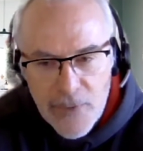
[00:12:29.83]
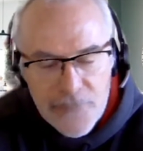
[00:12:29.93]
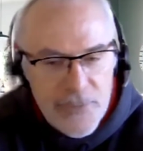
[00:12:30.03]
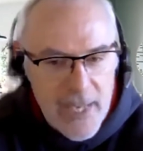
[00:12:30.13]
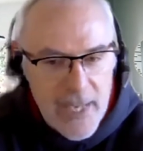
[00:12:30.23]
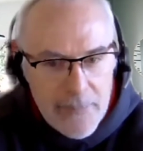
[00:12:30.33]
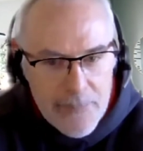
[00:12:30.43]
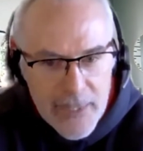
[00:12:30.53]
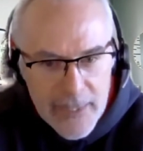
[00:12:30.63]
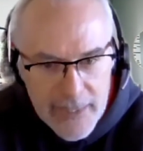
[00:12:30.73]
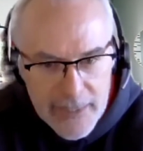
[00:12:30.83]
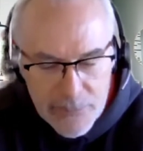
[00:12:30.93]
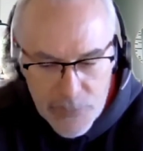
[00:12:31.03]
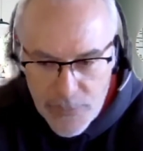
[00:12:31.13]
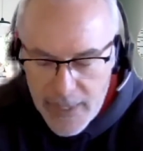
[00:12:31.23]
a VM in
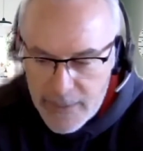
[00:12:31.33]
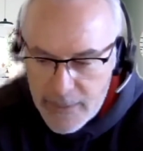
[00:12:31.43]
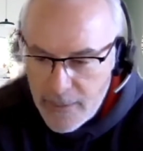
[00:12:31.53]
AWS,